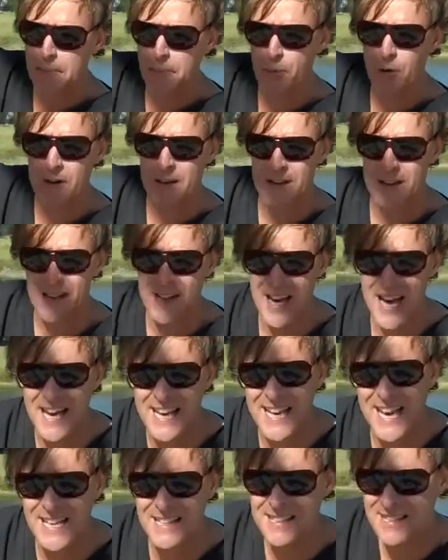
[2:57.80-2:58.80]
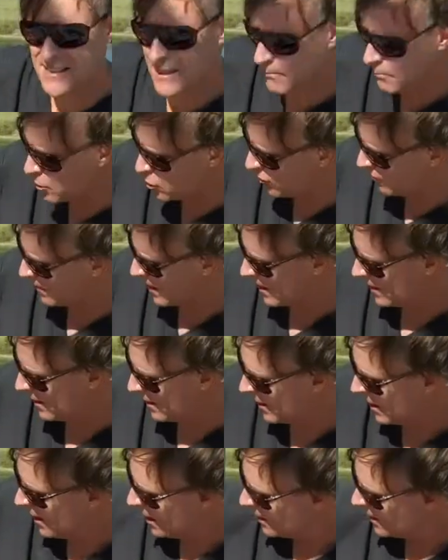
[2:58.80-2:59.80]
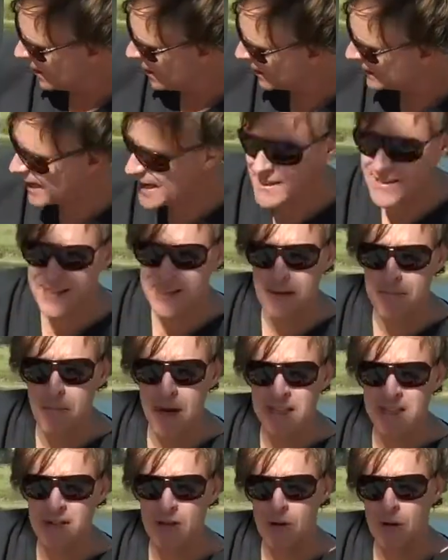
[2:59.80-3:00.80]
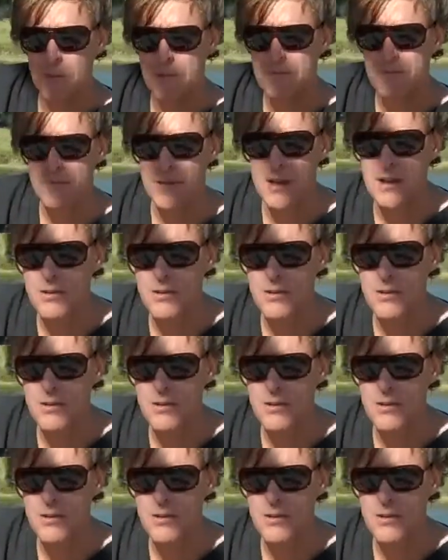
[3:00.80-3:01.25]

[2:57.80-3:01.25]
upward against the movement, against the muscle,